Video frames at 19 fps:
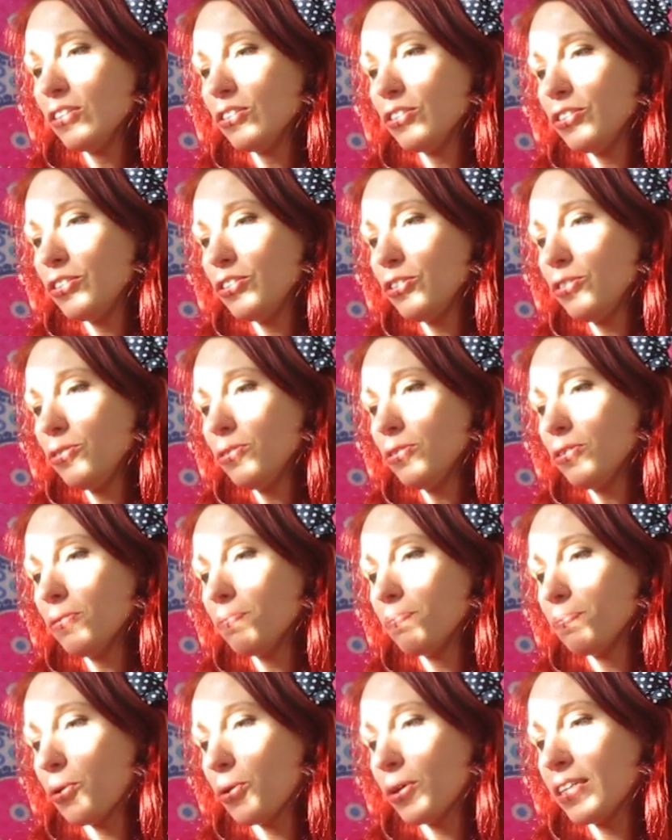2
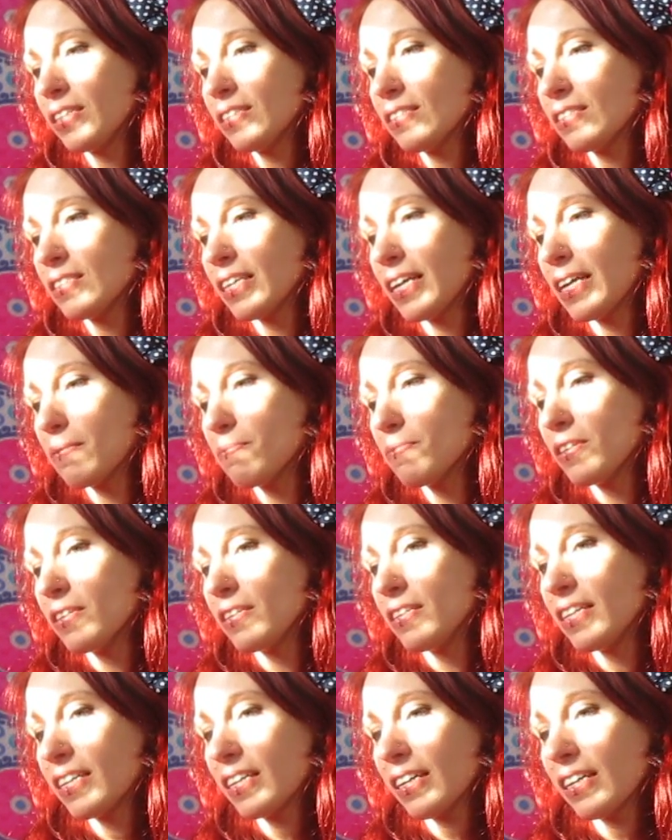boys named
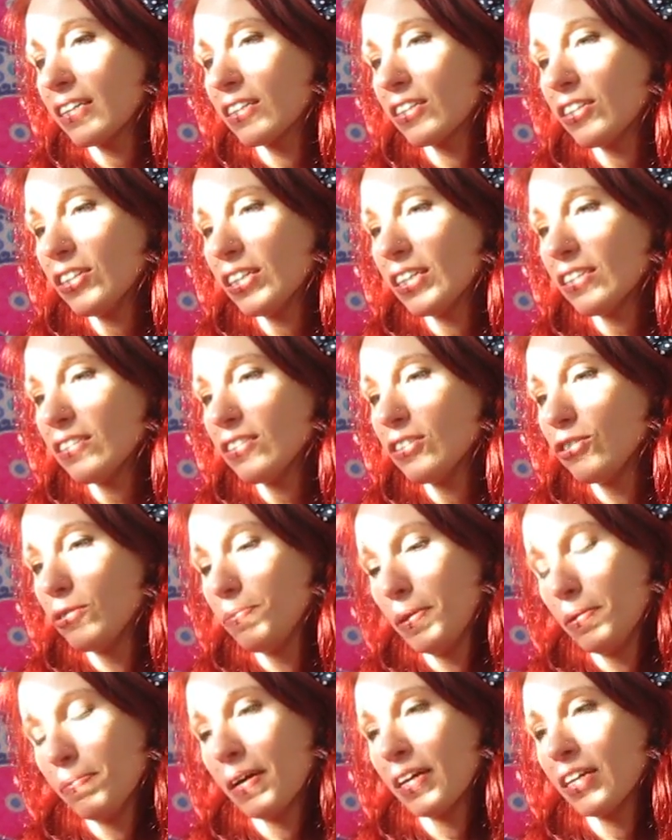Nick and Chris, who would
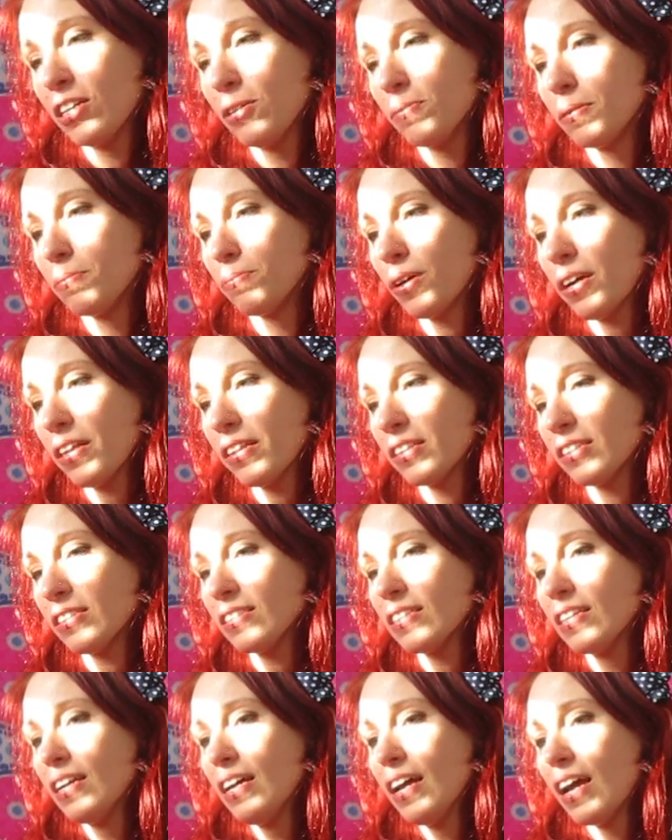be my human brothers,
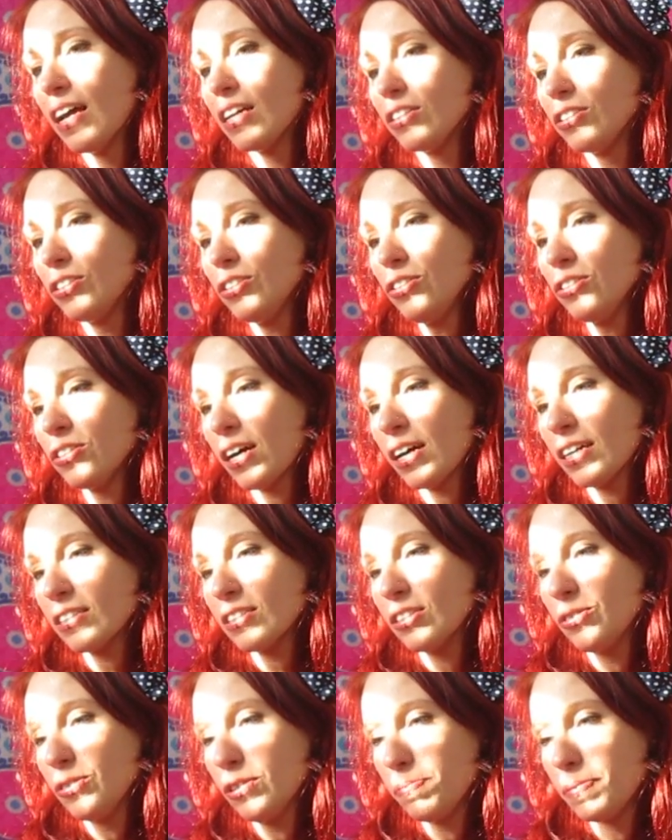and 2 dogs
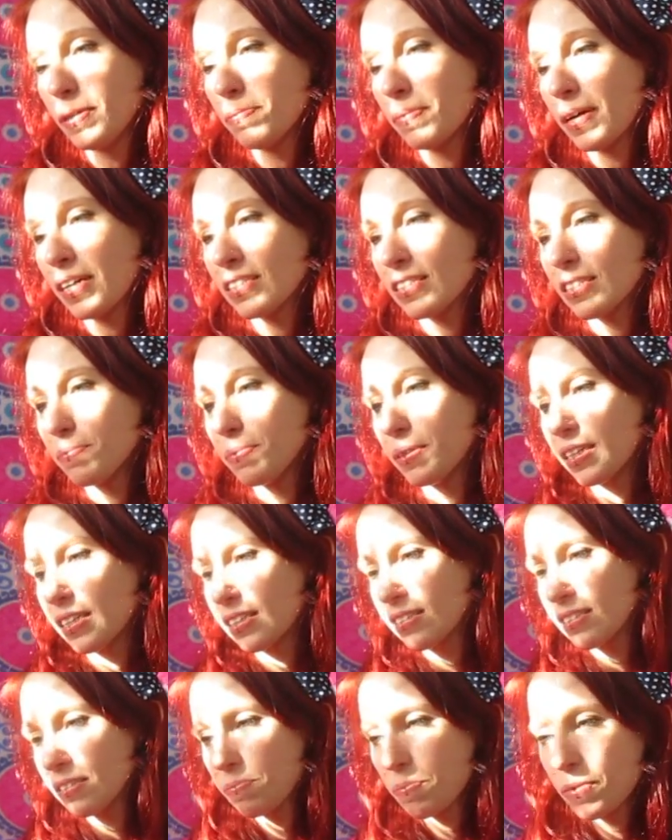who would be my
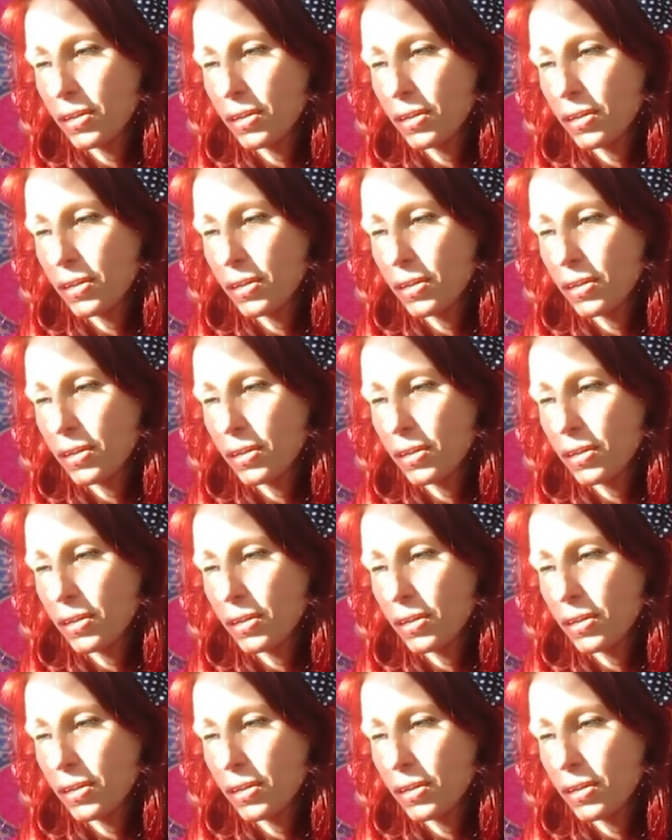siblings.